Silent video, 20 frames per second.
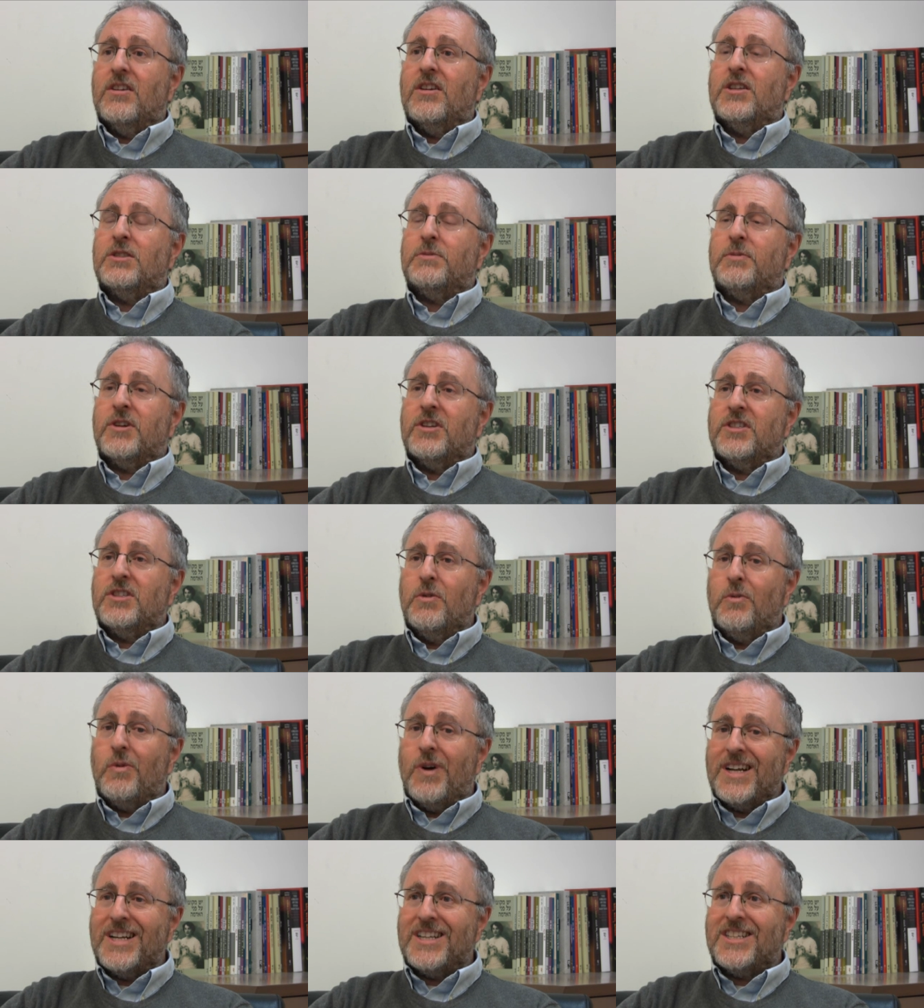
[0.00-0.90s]
is because he
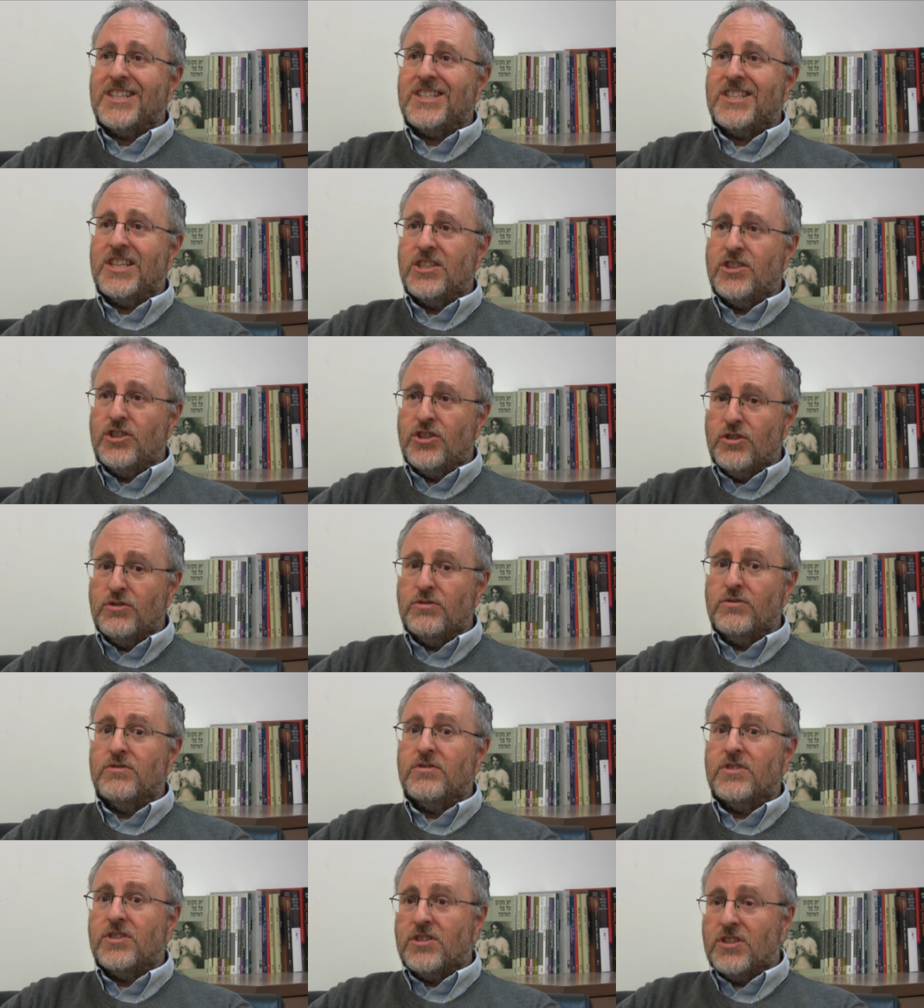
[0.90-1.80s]
wanted to send
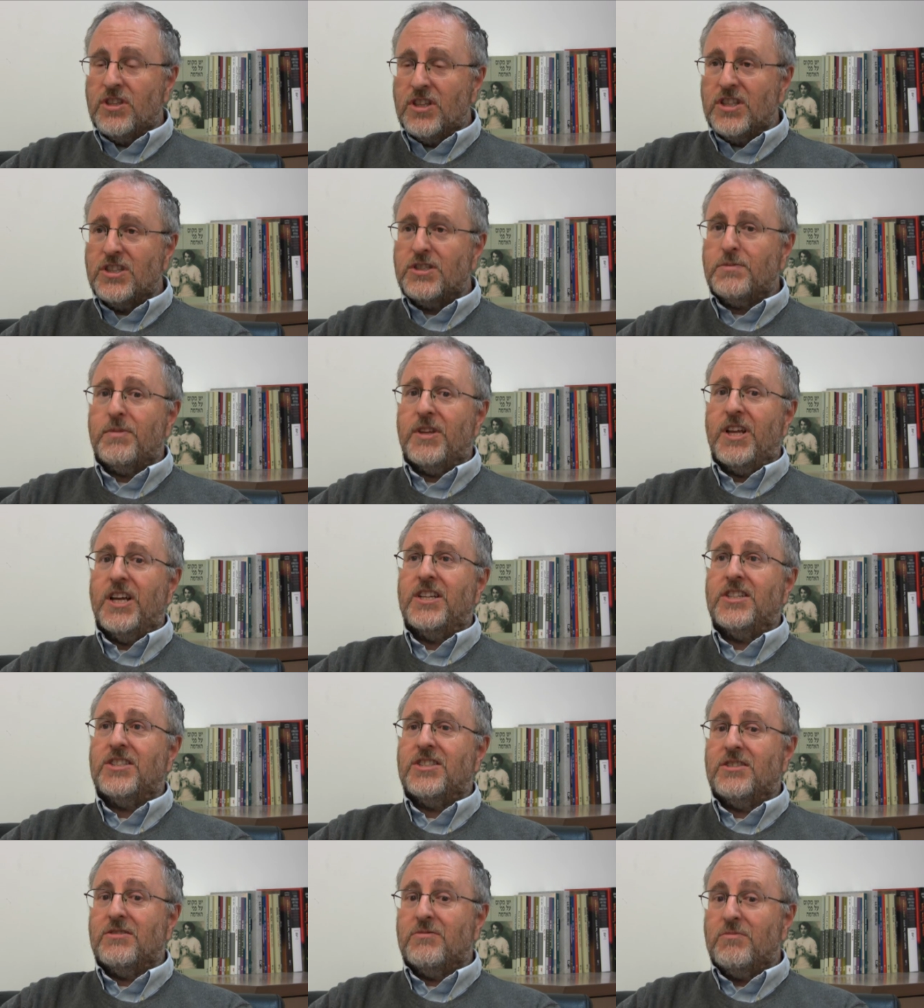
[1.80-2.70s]
Jews to this
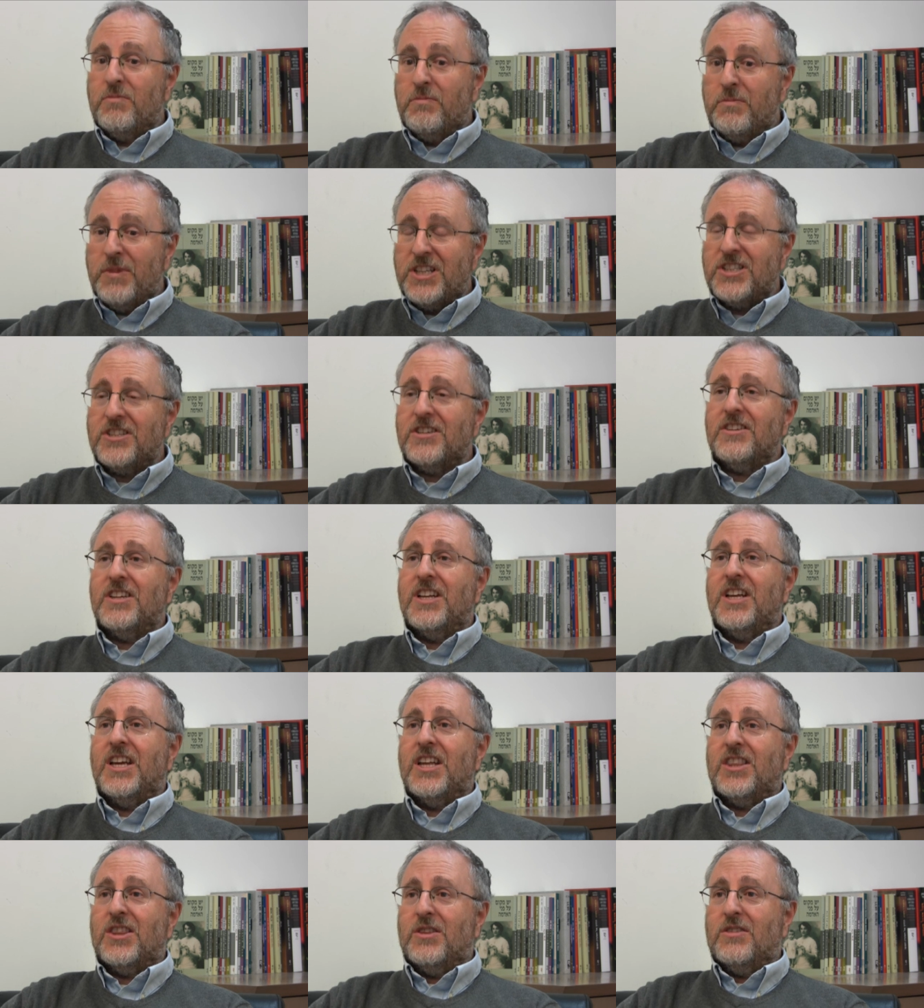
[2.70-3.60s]
place basically to
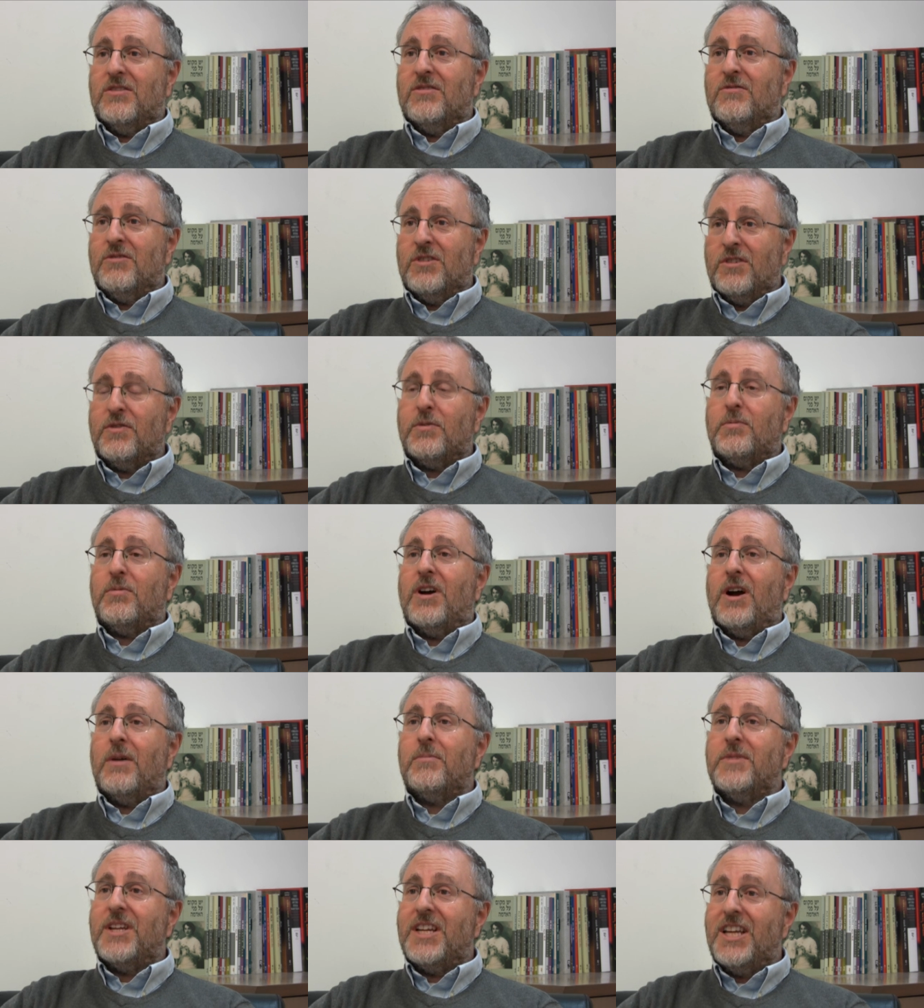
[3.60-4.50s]
get rid of the
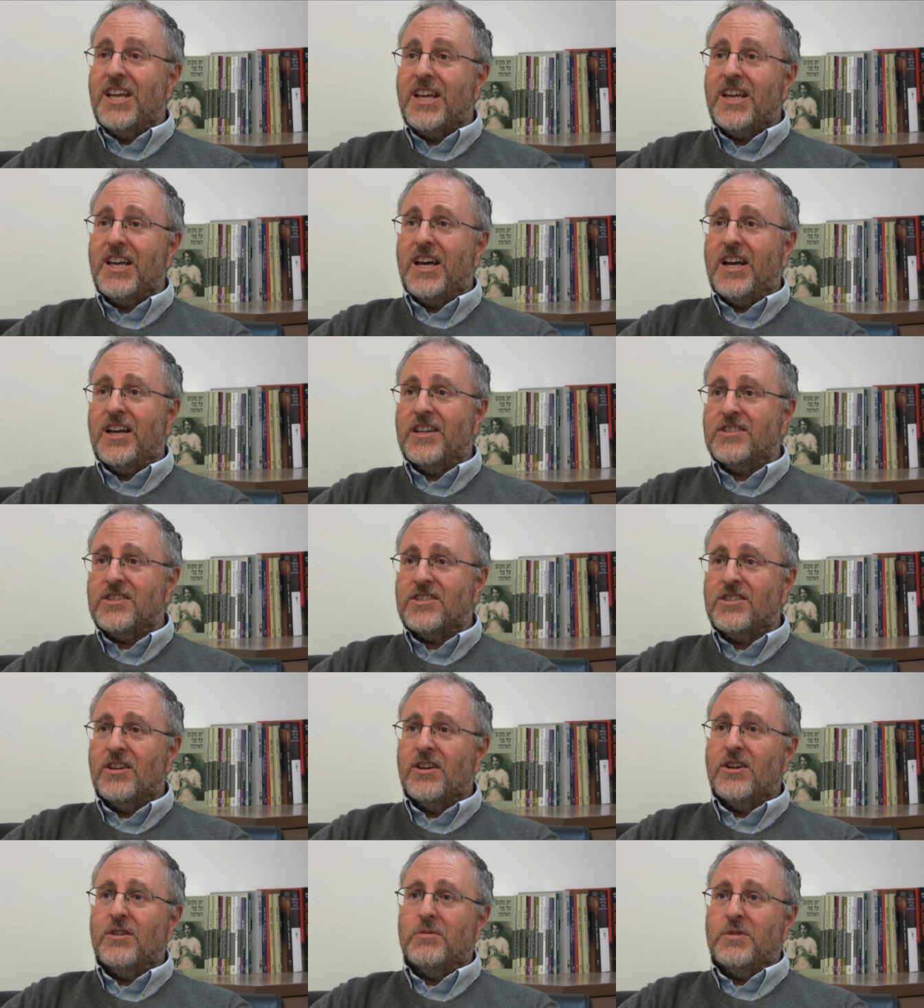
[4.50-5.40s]
problem that he has
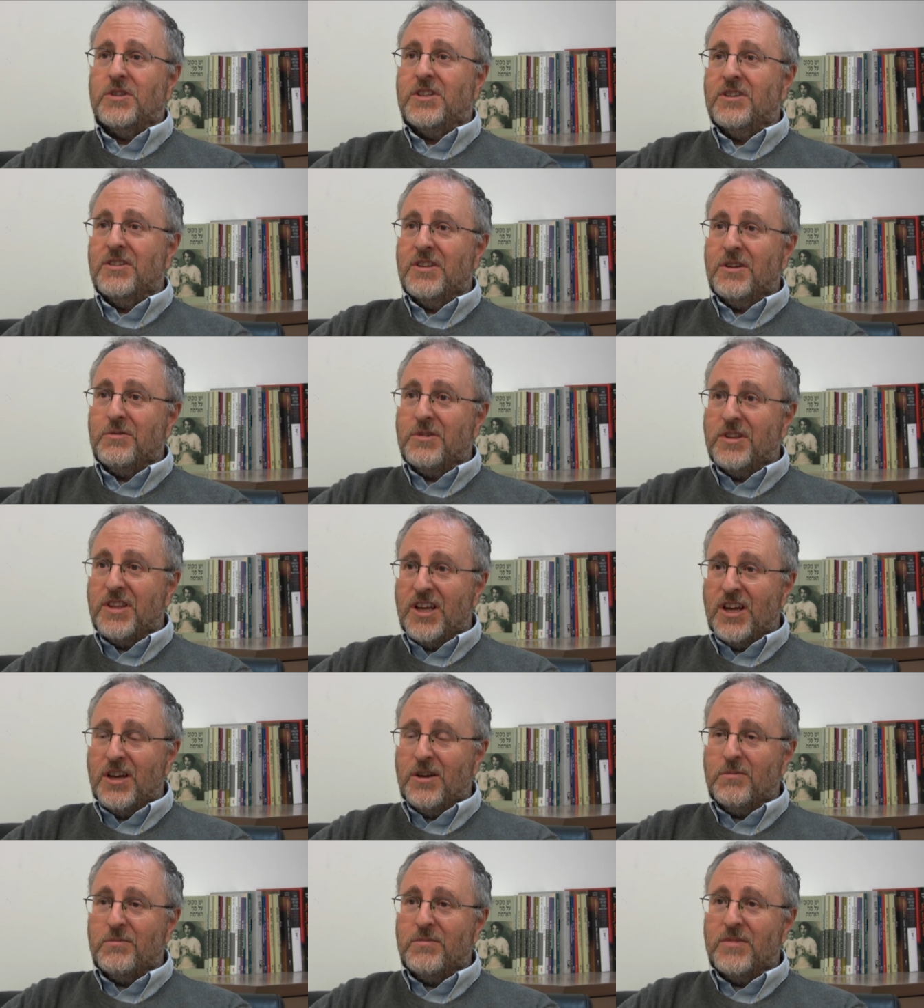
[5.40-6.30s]
with dealing with
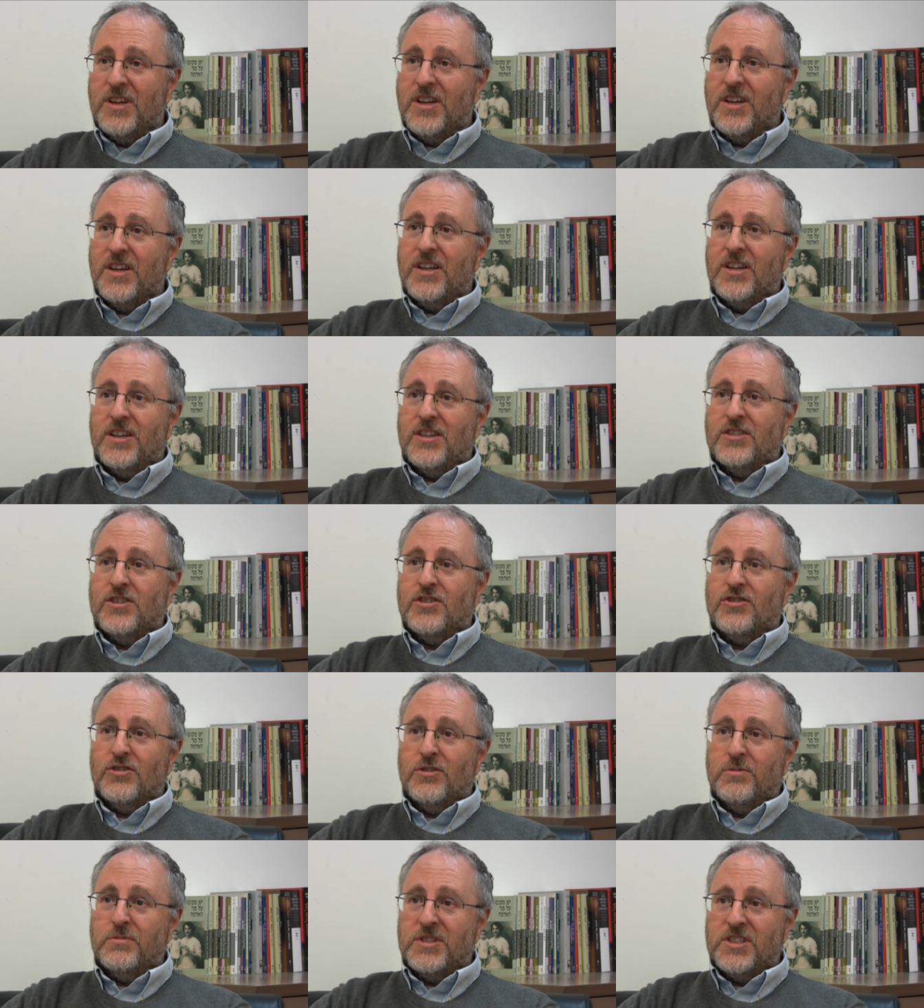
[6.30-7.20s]
them in the
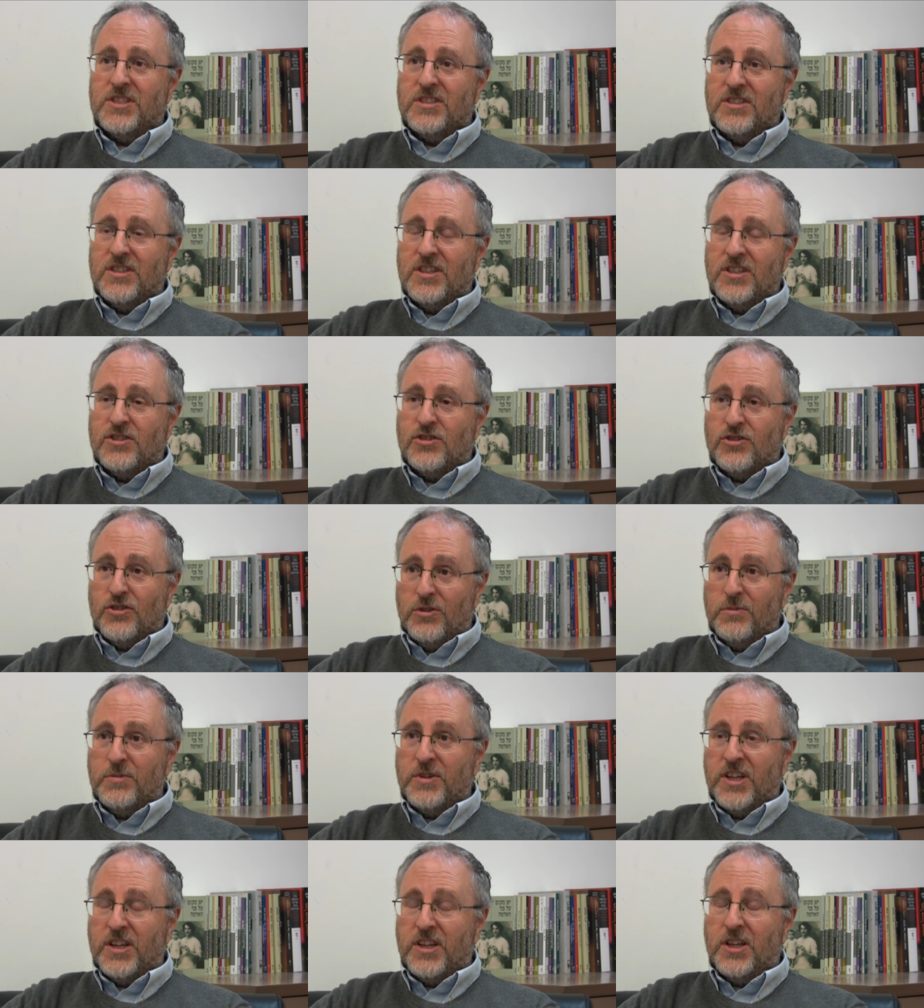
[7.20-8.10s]
German in
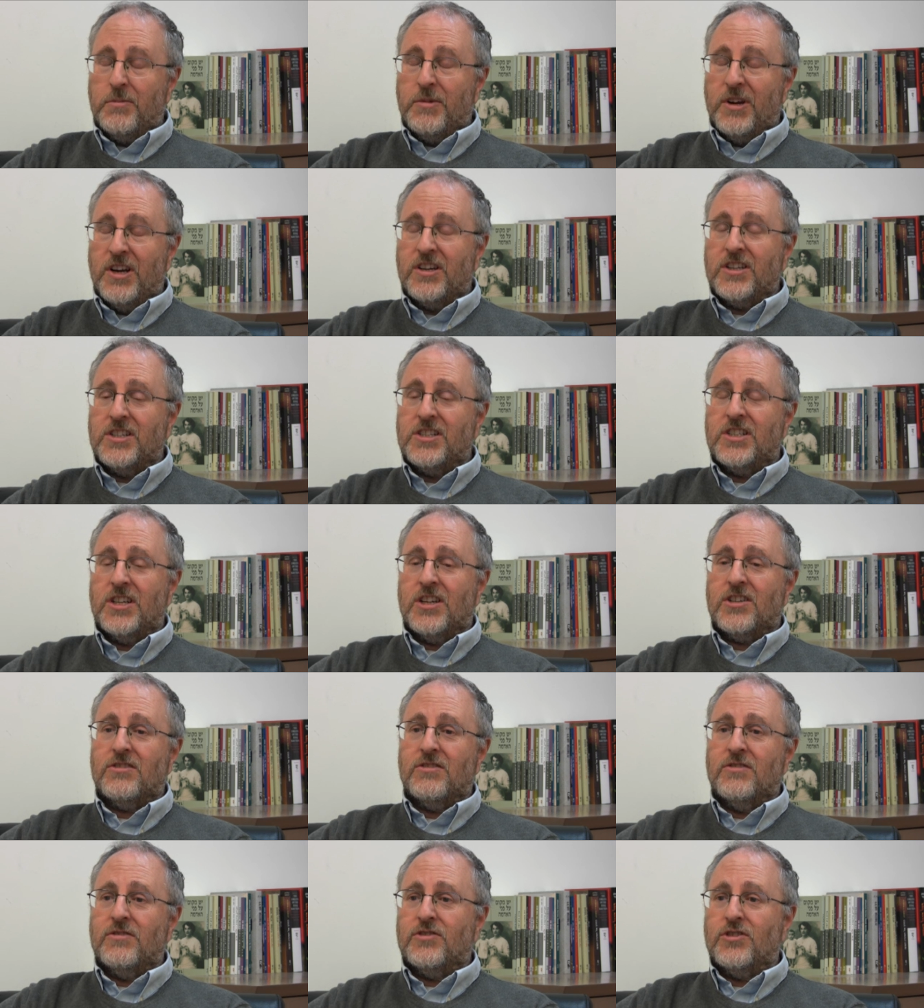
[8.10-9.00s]
Germany, in the American
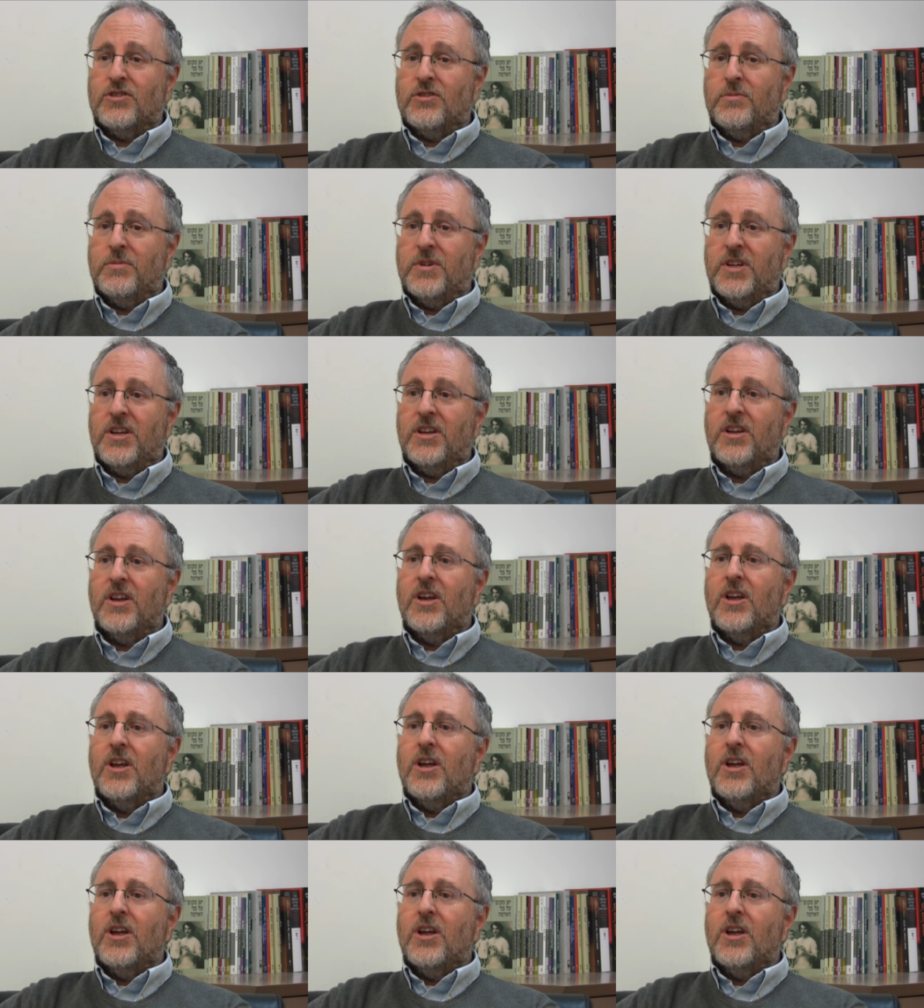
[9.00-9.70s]
section of Germany.